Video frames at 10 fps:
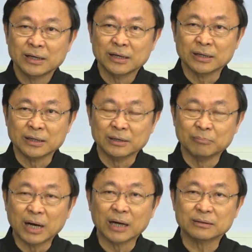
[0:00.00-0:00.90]

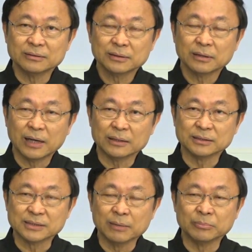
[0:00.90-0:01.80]
but at
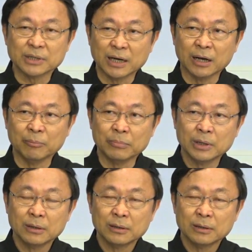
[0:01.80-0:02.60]
the same time,